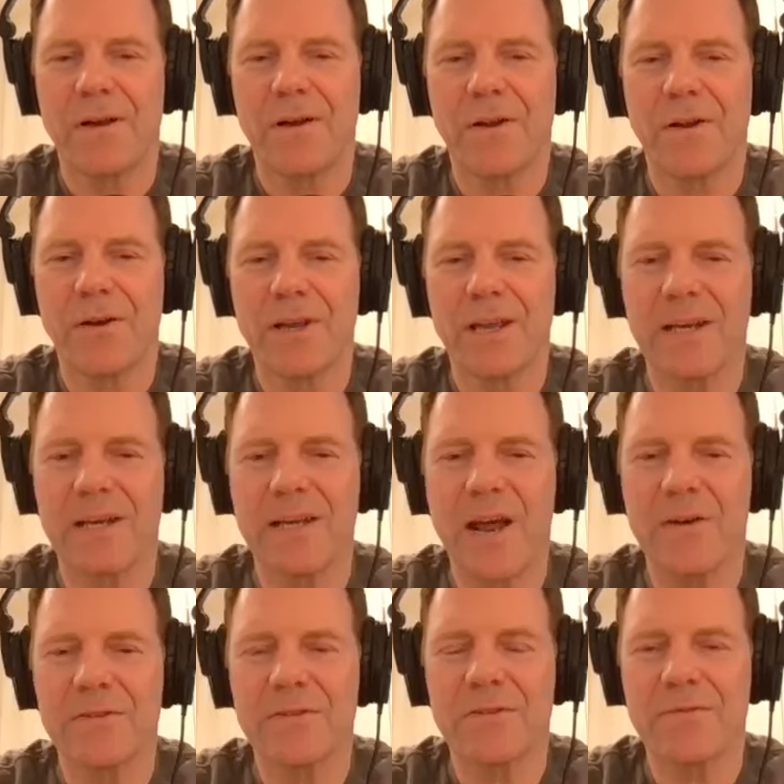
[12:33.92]
looking
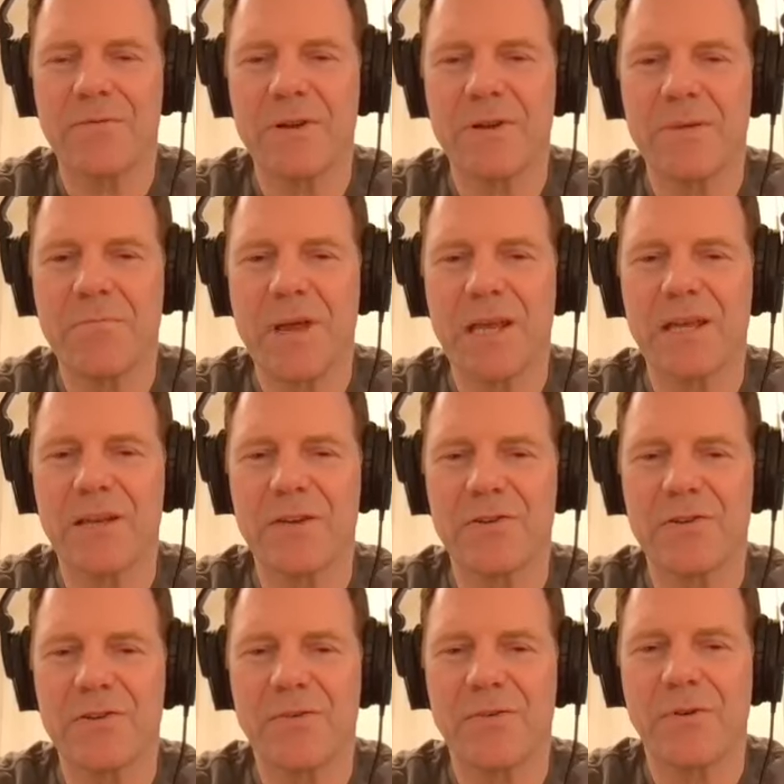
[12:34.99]
downstream, making
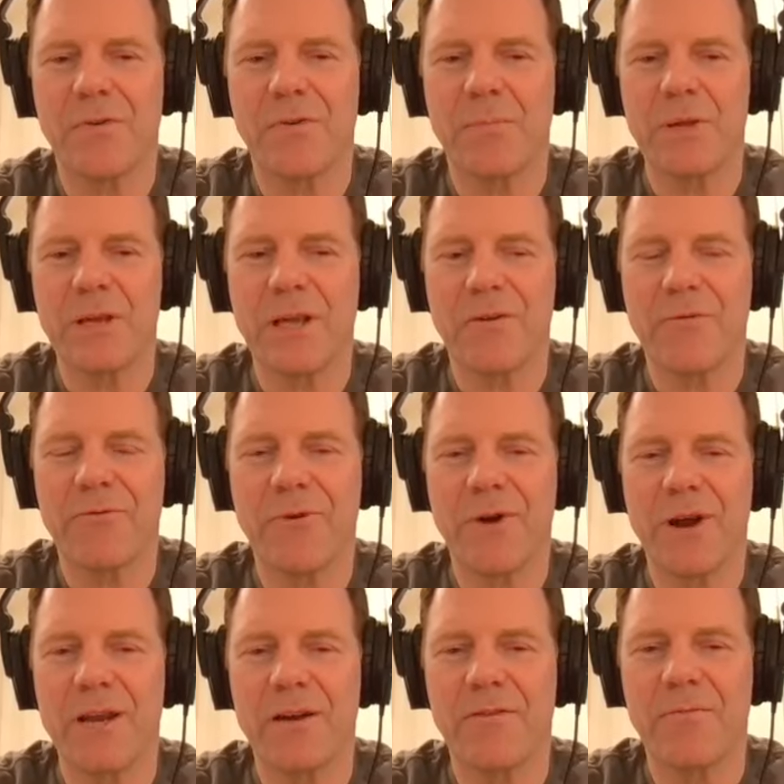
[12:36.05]
sure, being
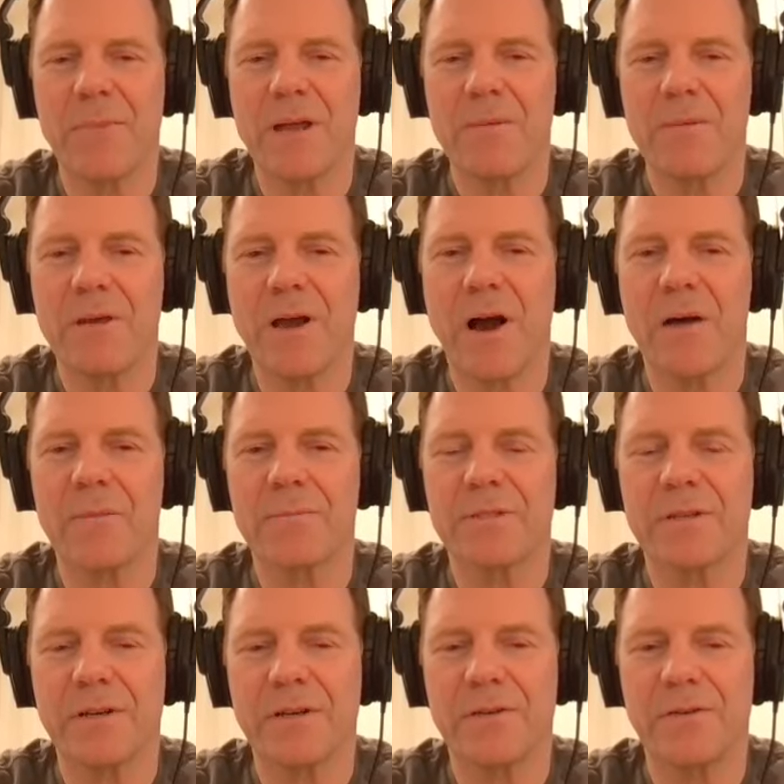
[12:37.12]
afraid of maybe
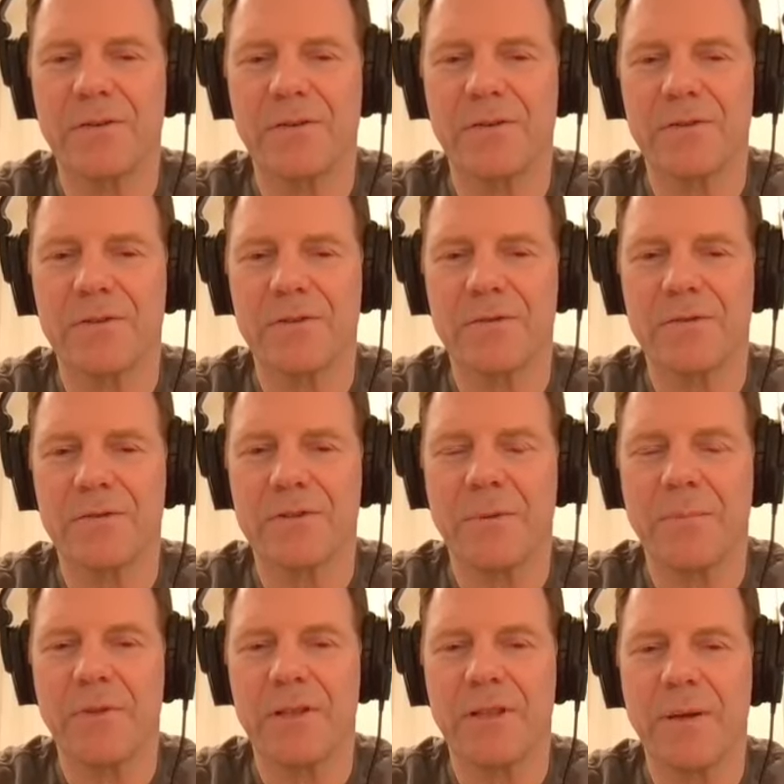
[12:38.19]
obstacles or
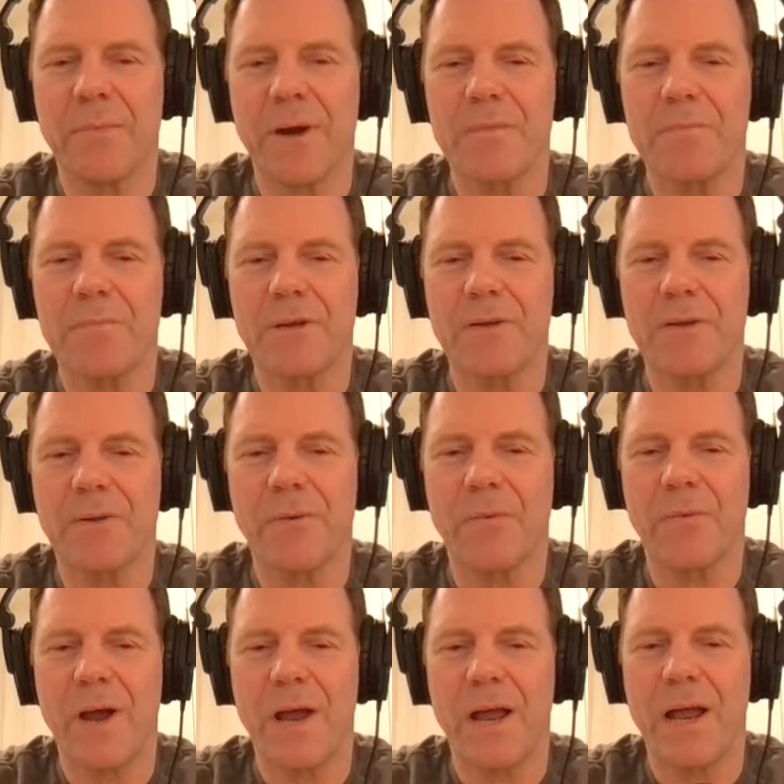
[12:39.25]
something that might be in the
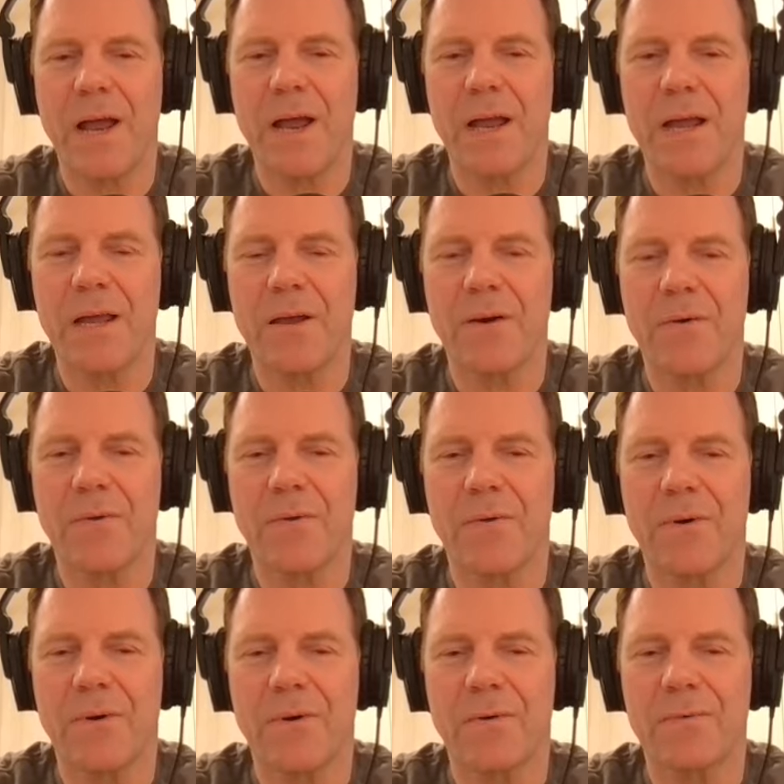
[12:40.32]
way,
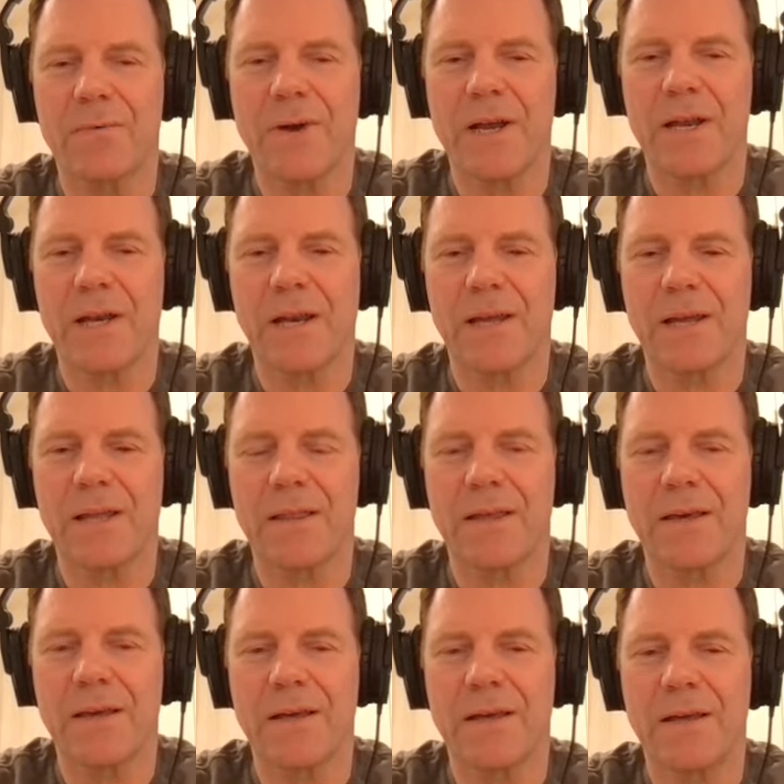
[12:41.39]
or right, like
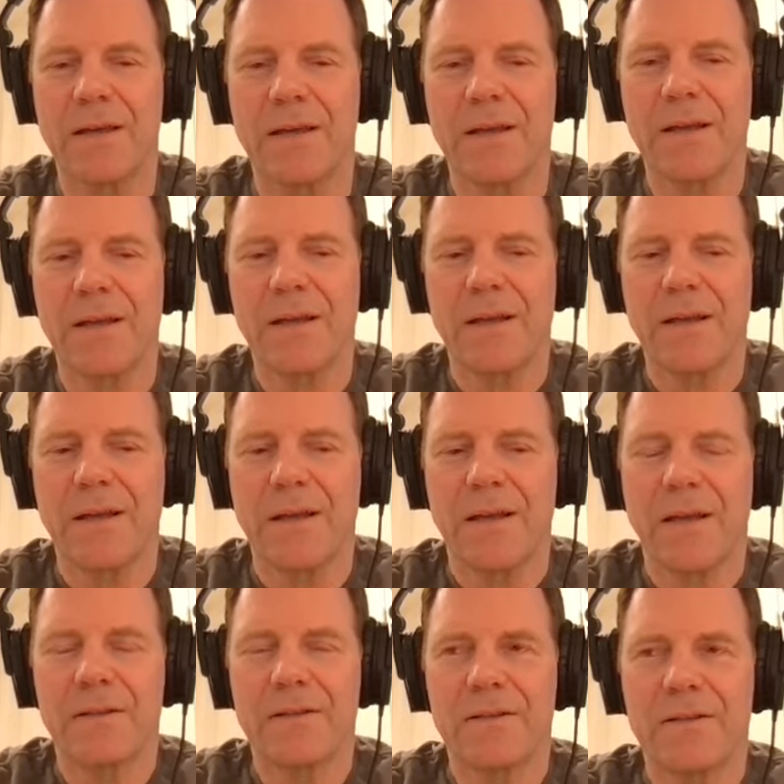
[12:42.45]
the,
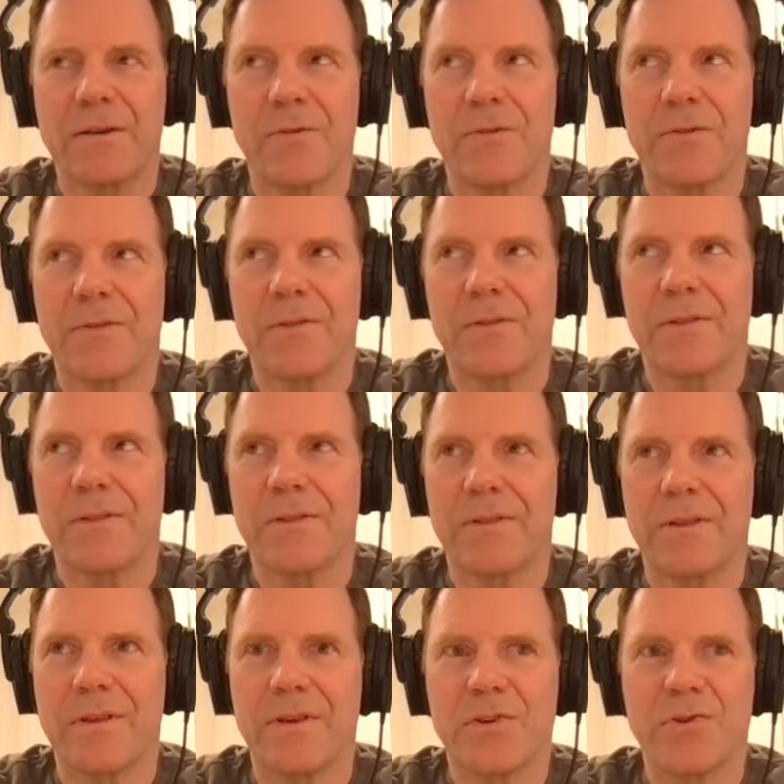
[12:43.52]
and so
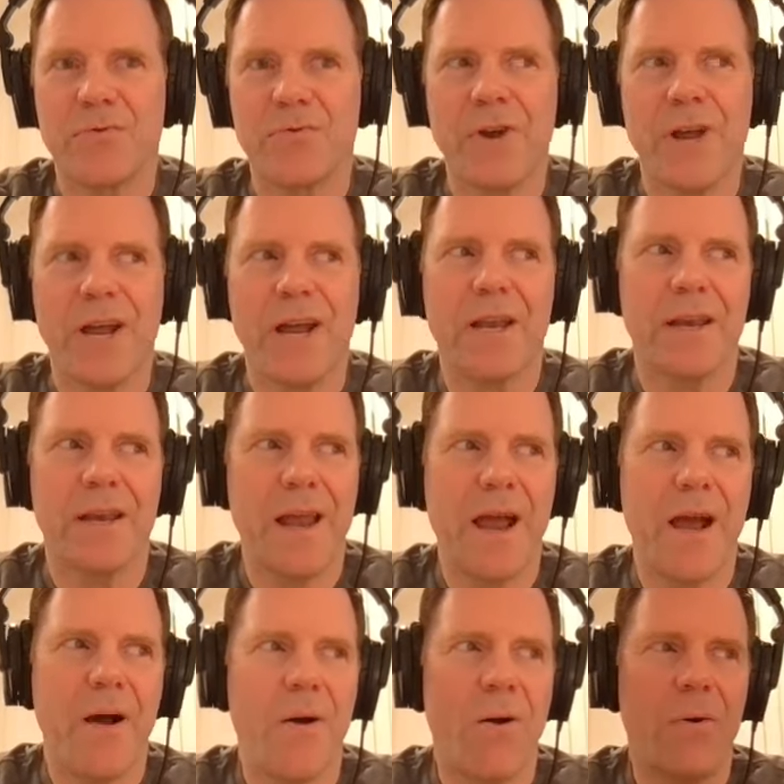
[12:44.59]
the trick
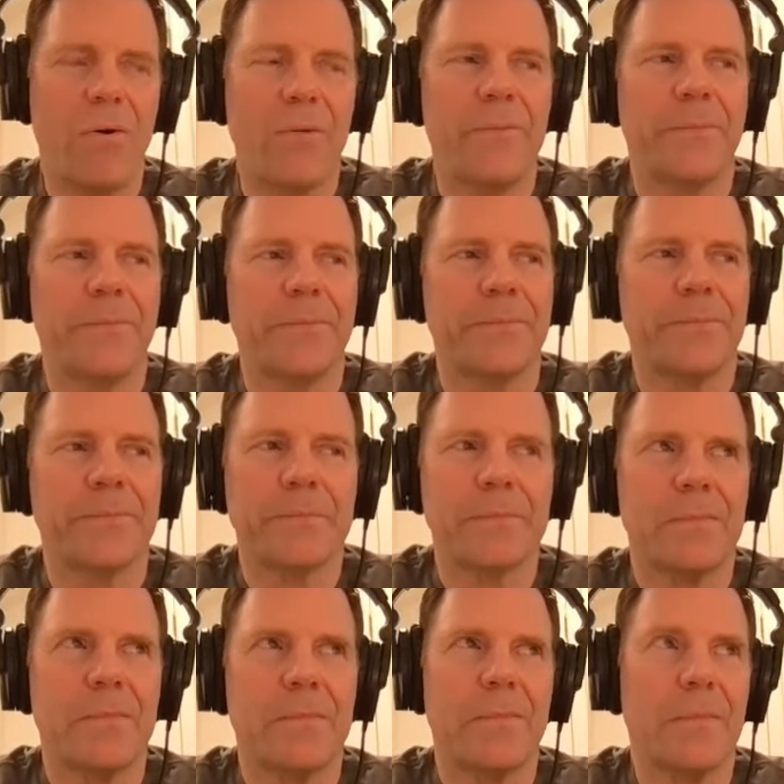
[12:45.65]
now
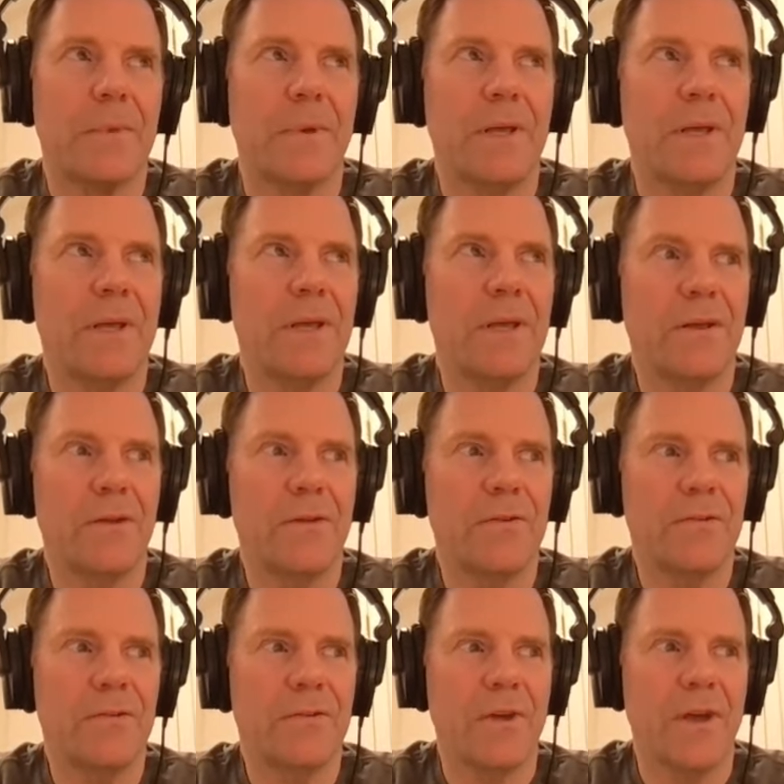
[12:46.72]

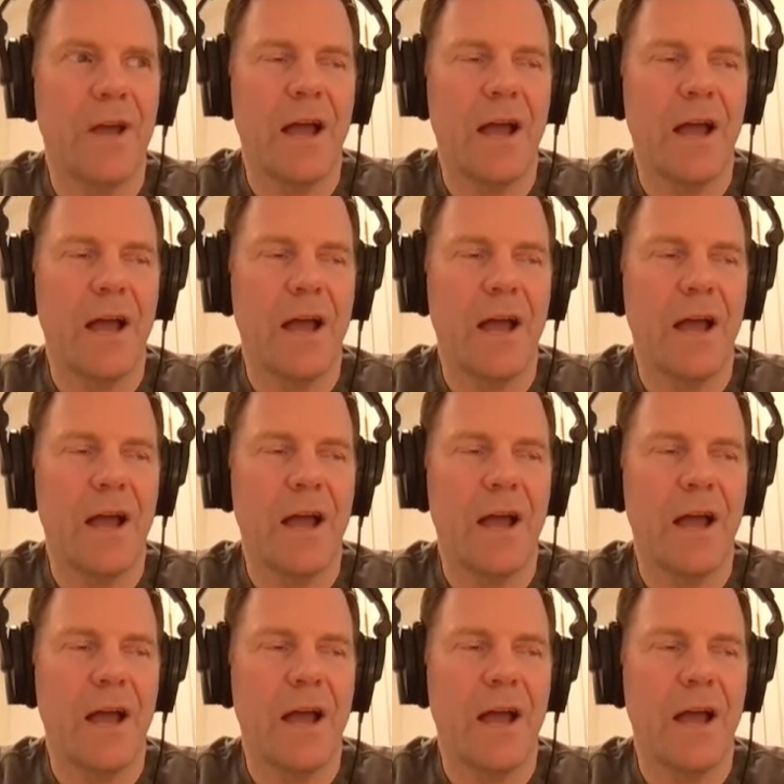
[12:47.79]
is